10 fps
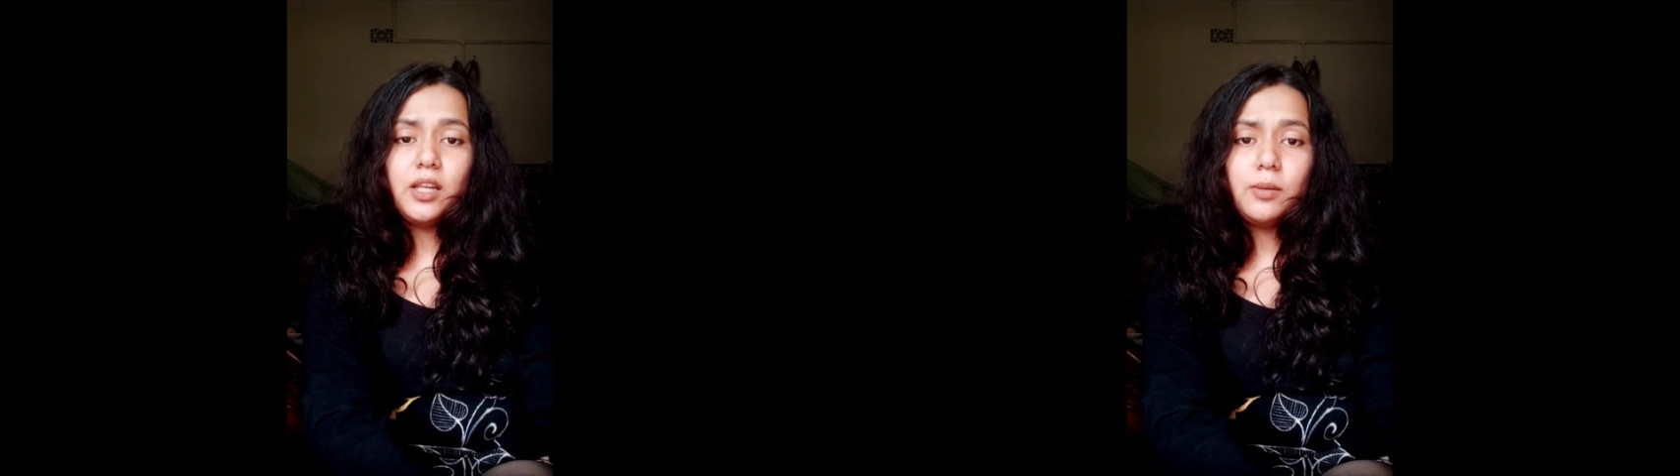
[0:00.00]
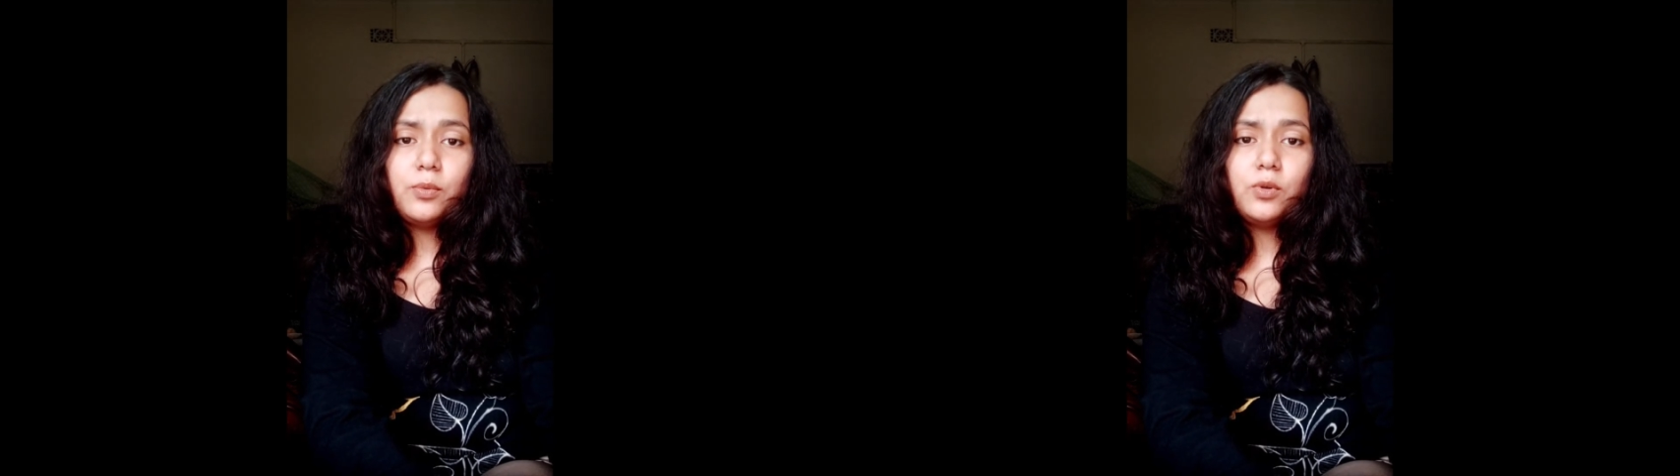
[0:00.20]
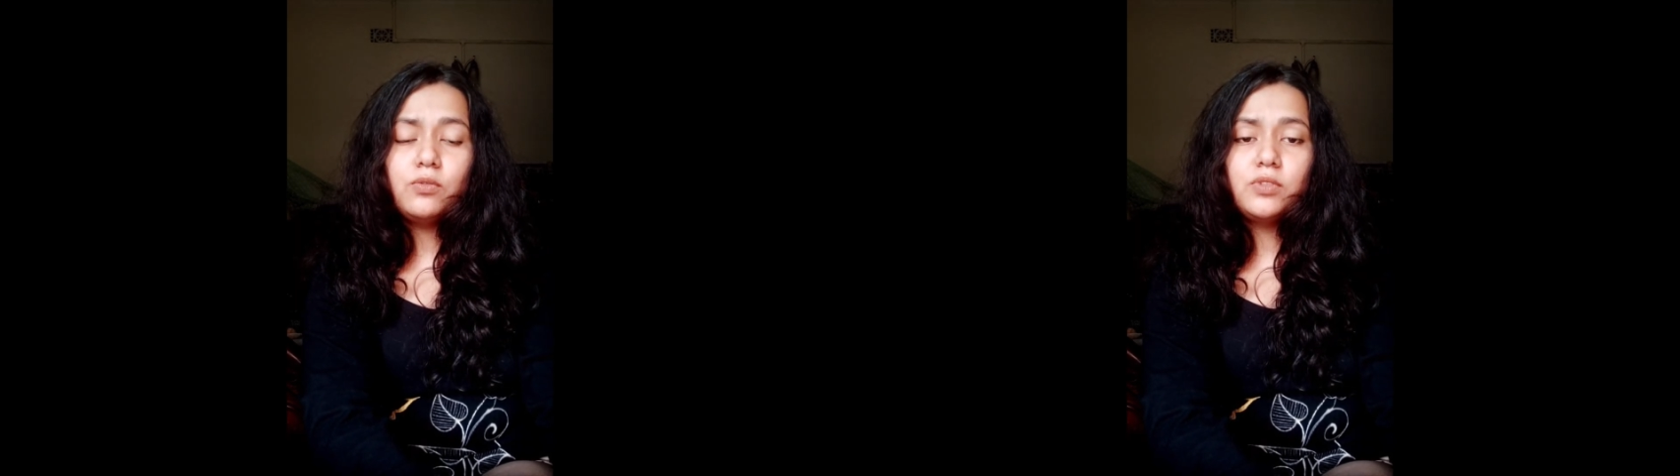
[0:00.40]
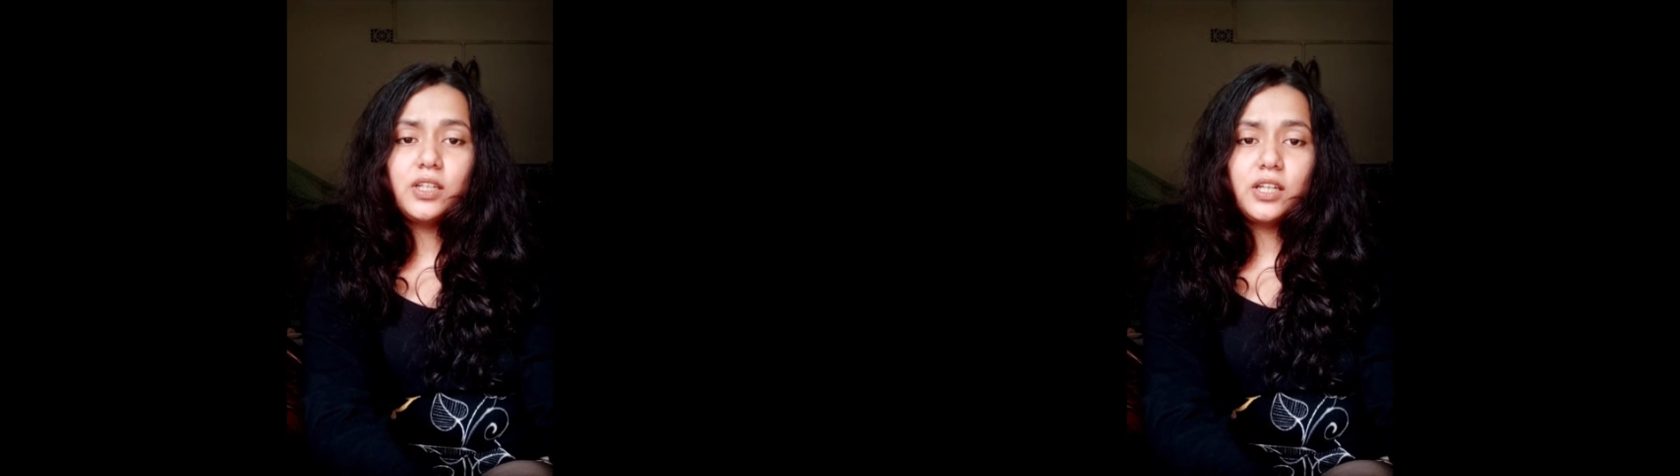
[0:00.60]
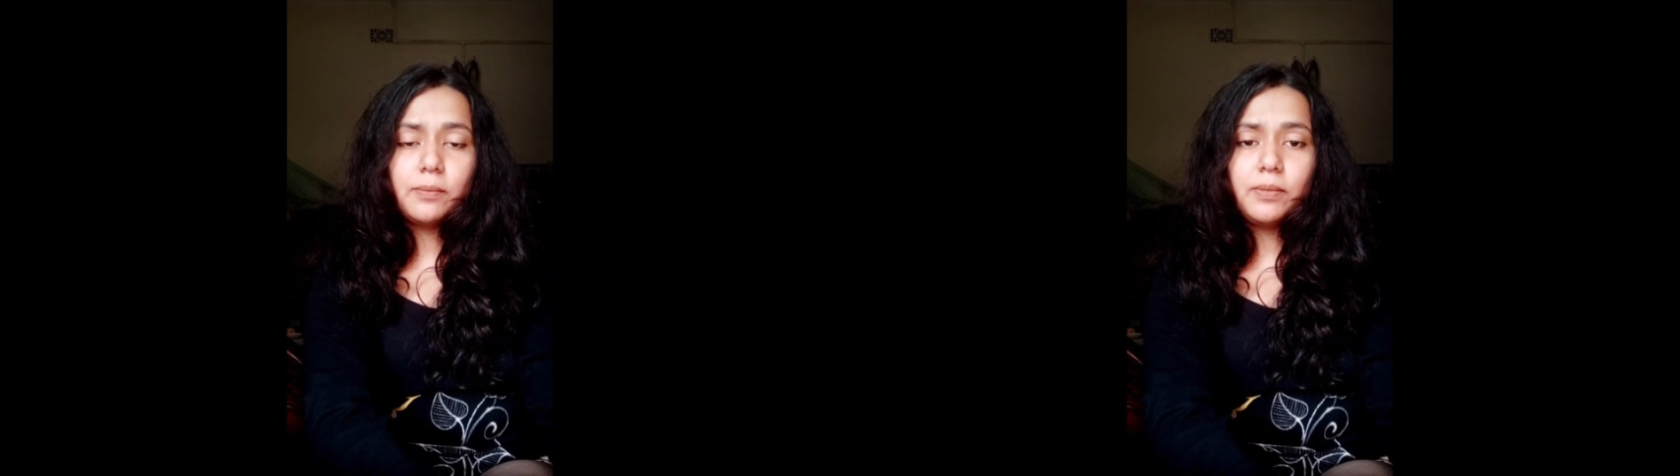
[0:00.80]
improve
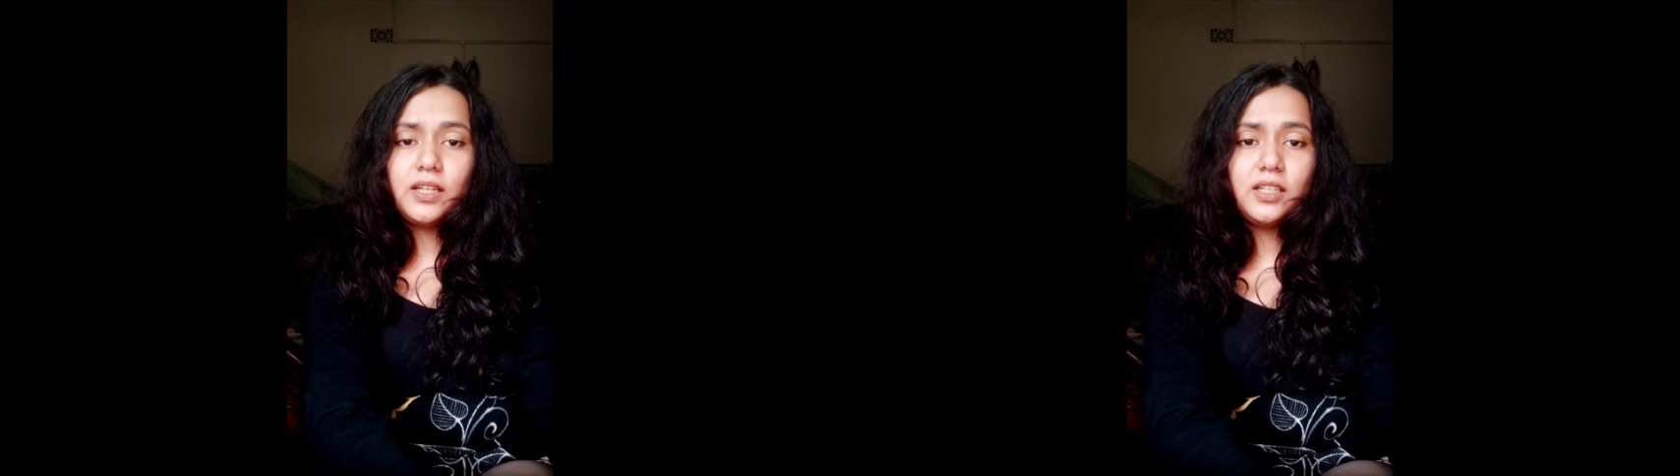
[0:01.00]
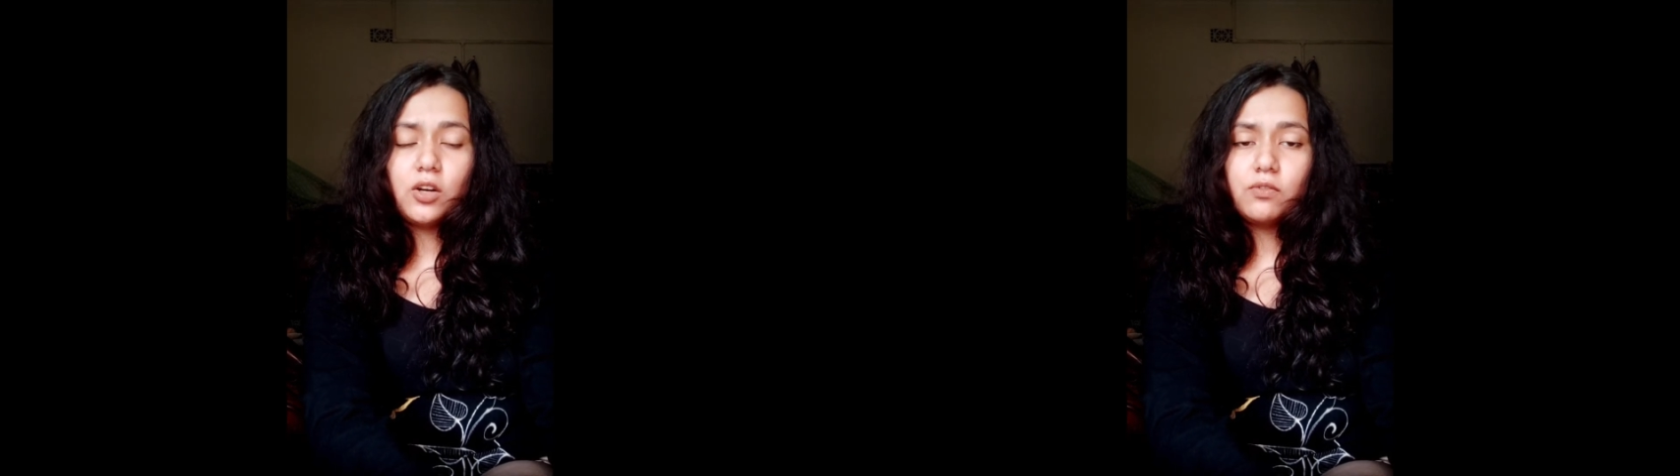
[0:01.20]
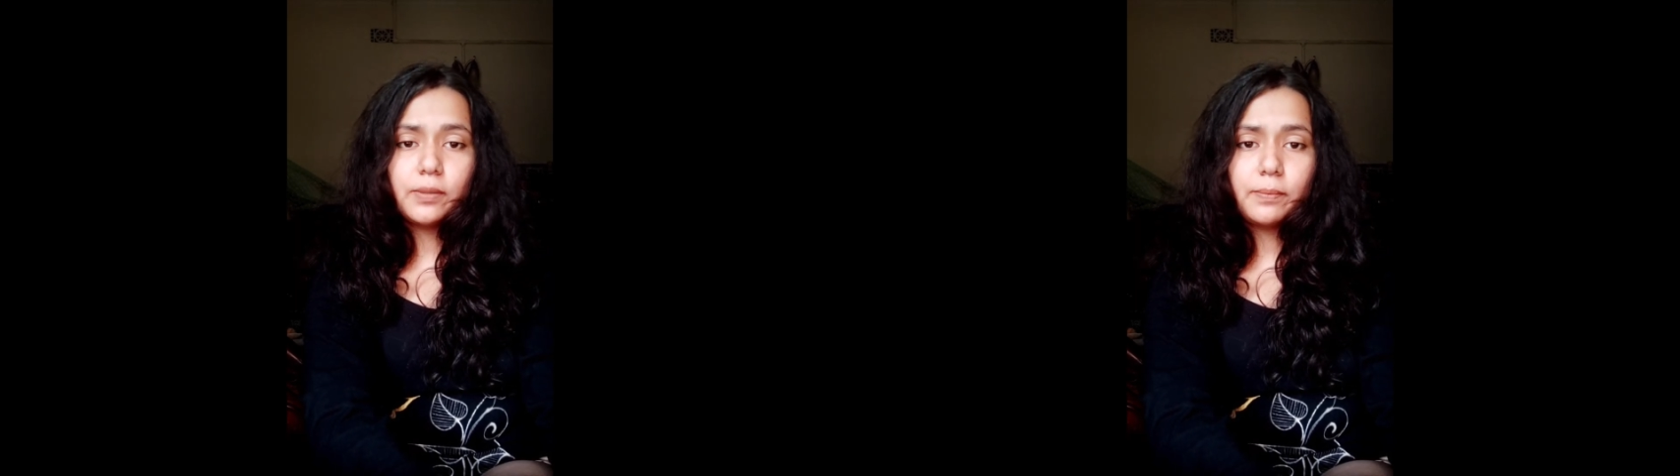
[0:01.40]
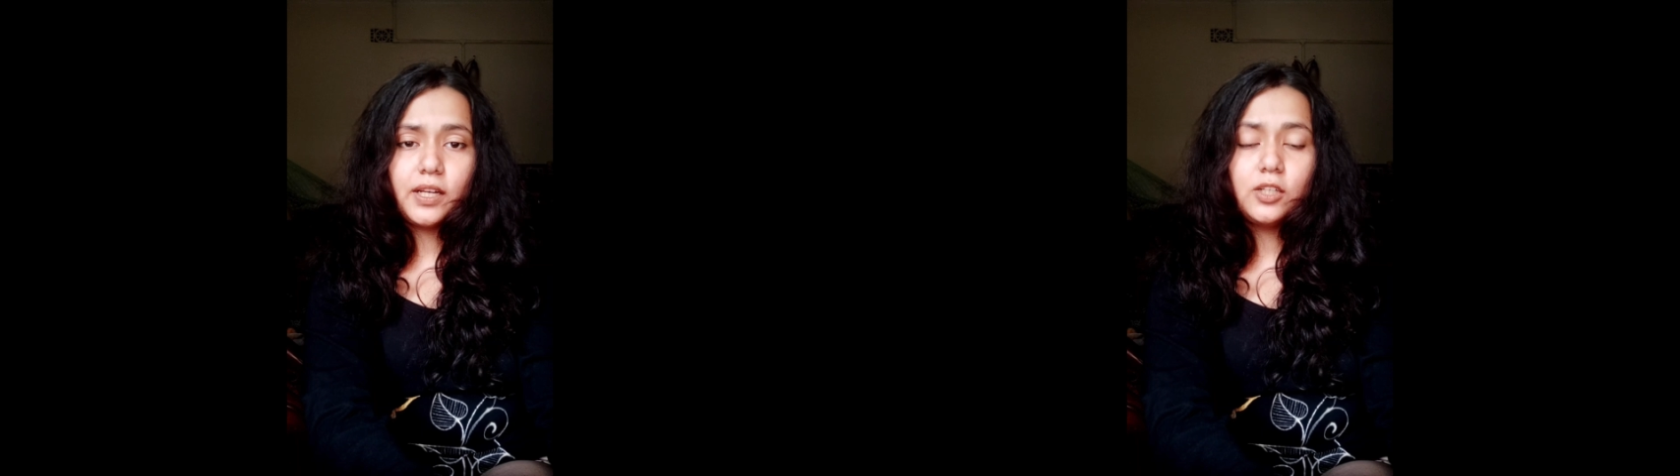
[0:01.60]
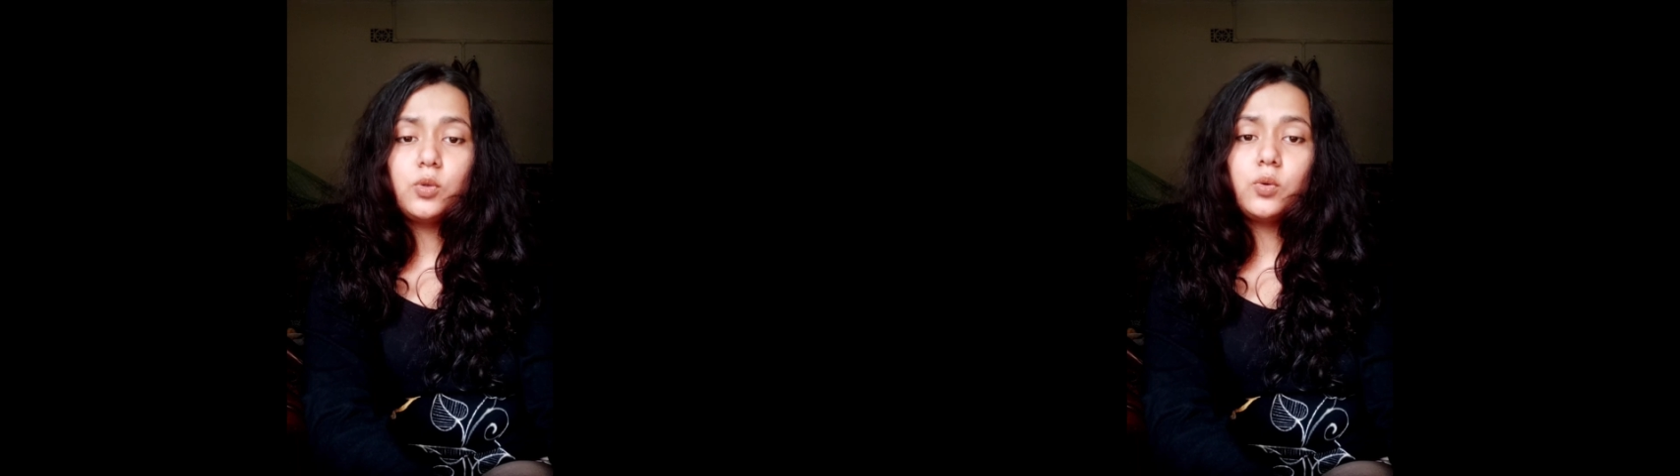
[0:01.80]
their ability of the
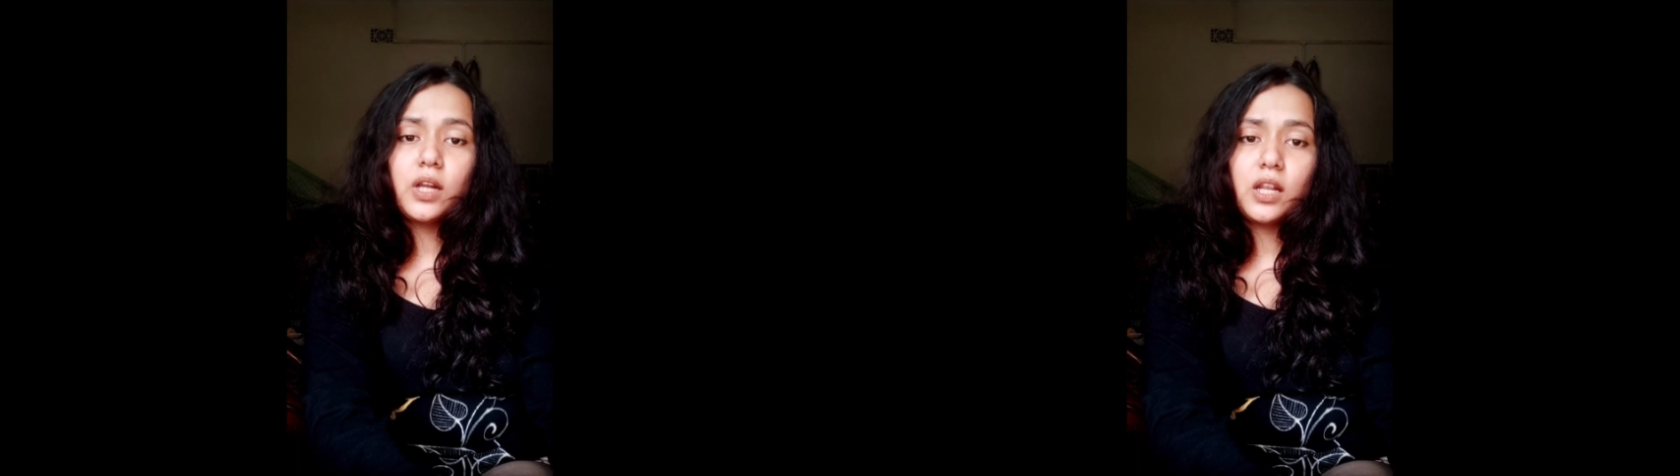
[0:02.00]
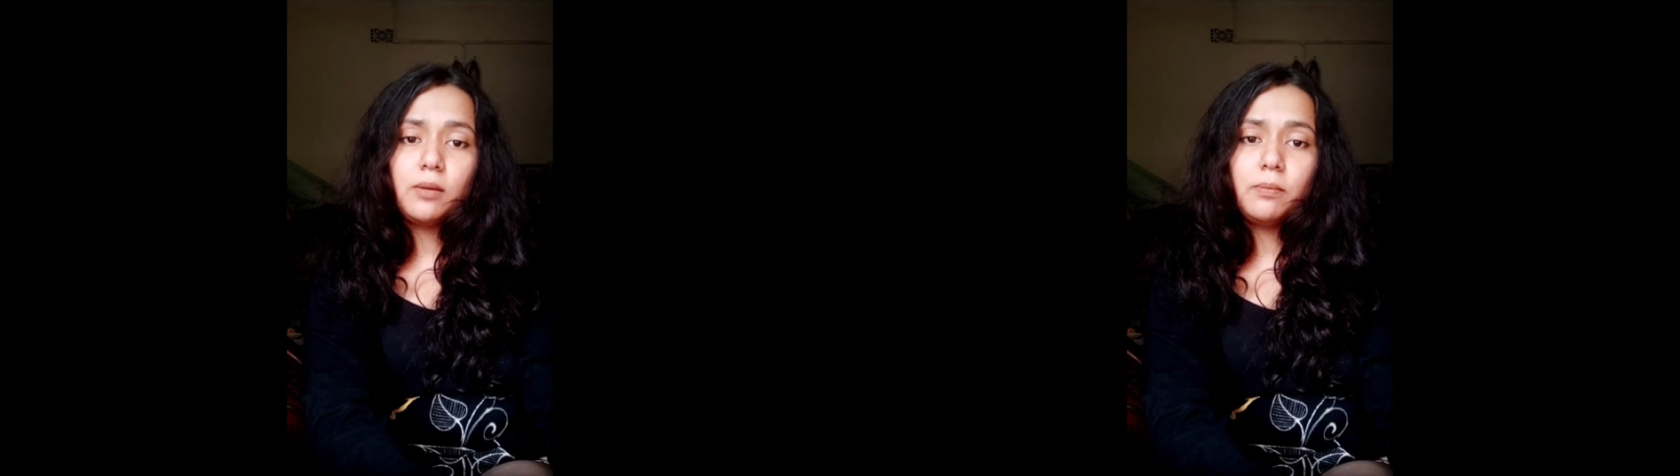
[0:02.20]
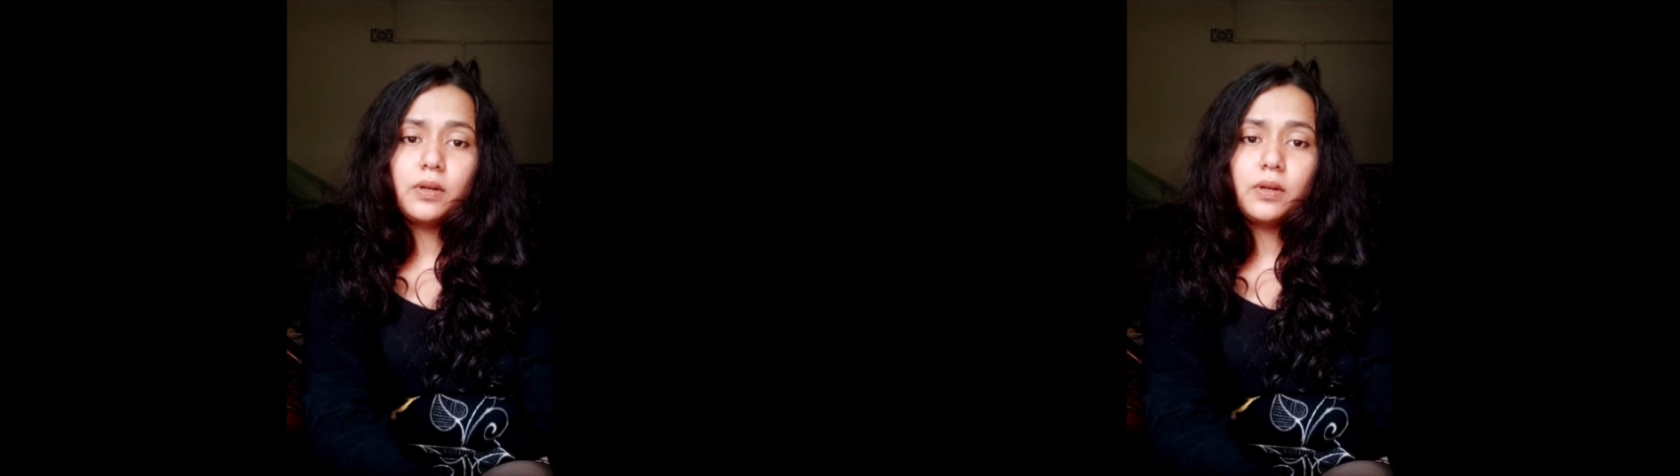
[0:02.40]
brain to help,